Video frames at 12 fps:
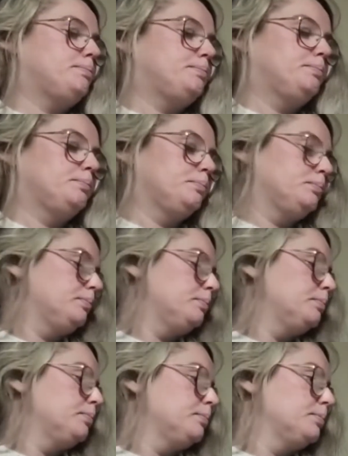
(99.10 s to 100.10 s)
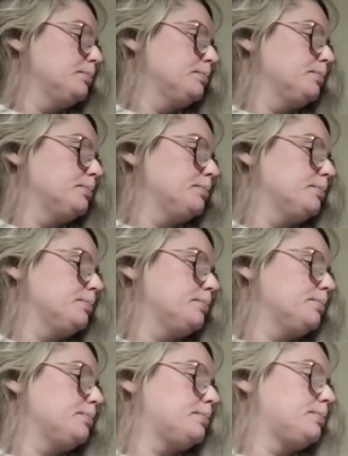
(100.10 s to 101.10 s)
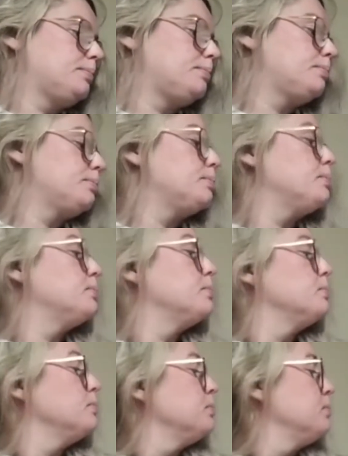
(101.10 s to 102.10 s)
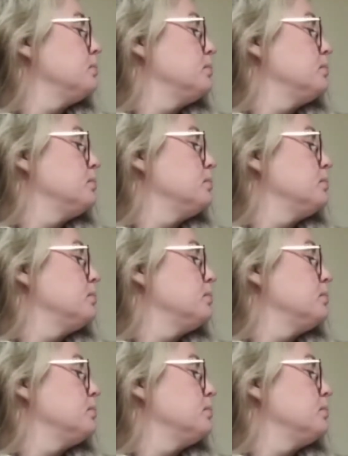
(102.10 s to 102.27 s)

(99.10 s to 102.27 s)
No one is speaking in this clip.